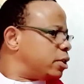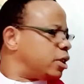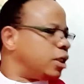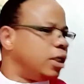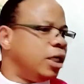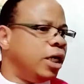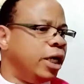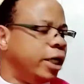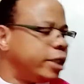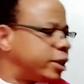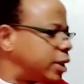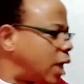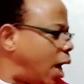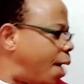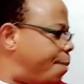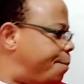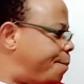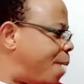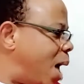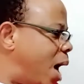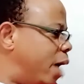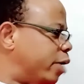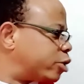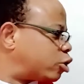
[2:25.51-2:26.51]
He is
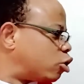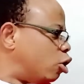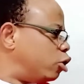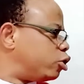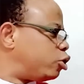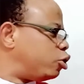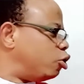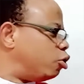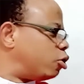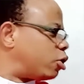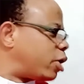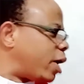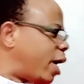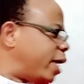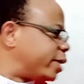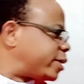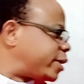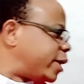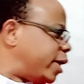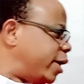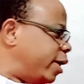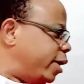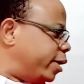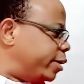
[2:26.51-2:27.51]
about to do great
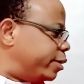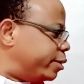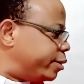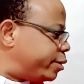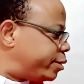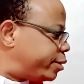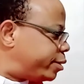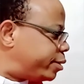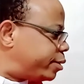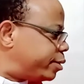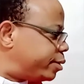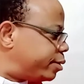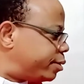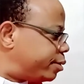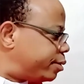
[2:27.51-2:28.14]
things.